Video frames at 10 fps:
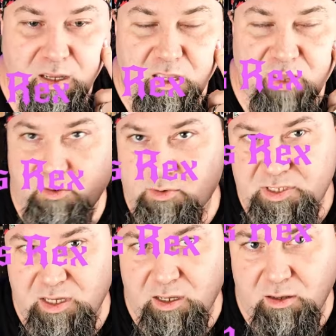If you want to
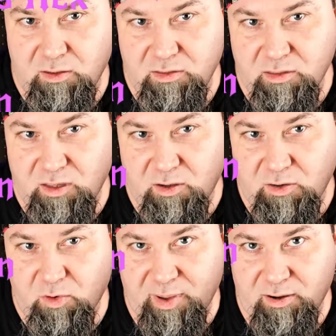see the
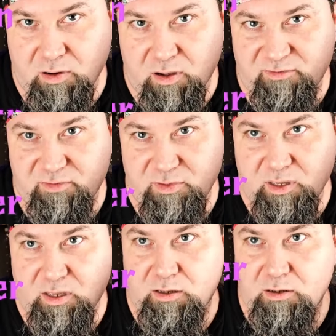remainder of
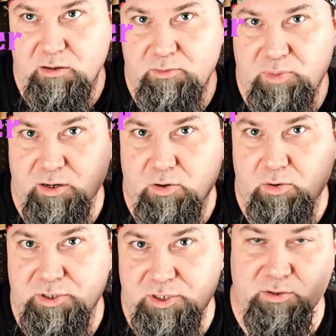the Player
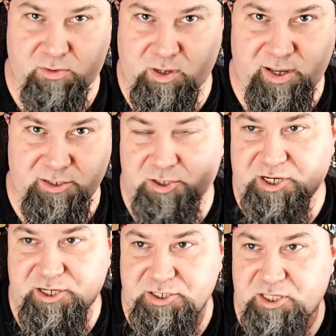Core 2, the remaster
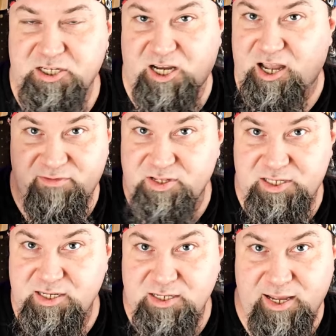changes that you haven't
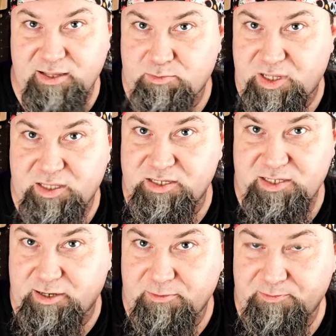seen yet, playlist
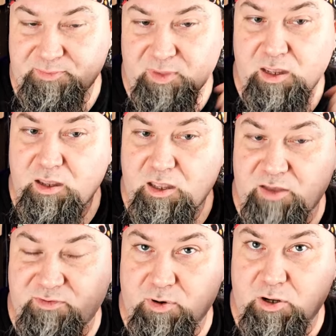here.
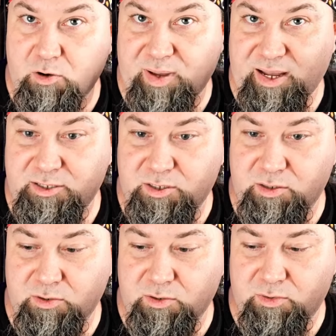If you want to go back
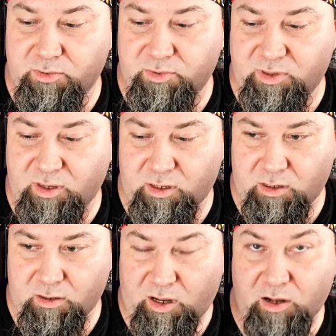to
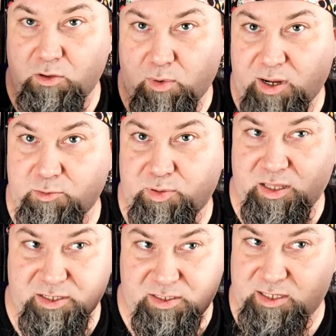the Howl of the Wild
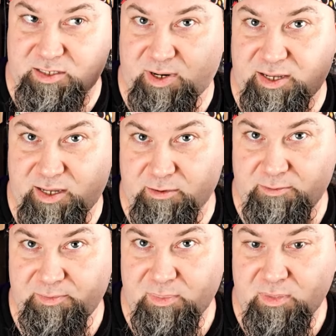playlist, it's right here.
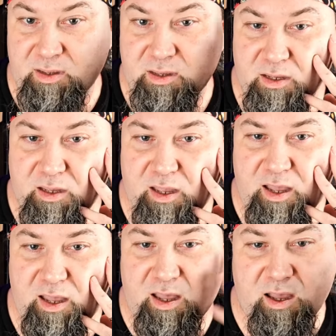
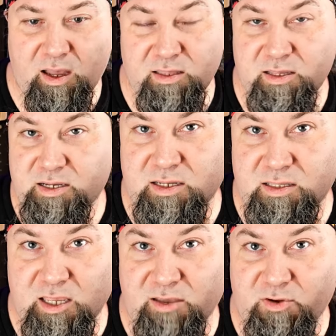And like I
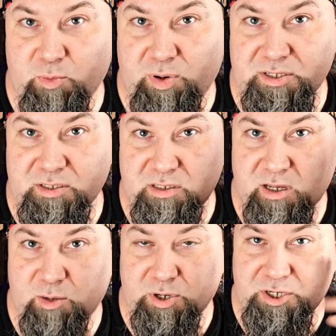thank you for your presence.
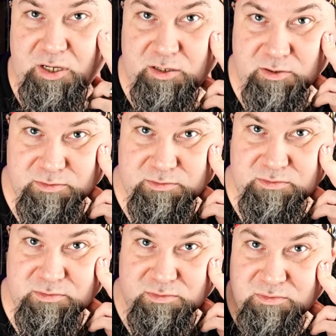I appreciate you.
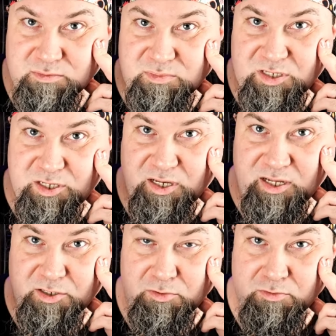See you
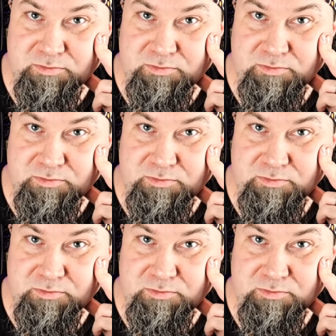again soon.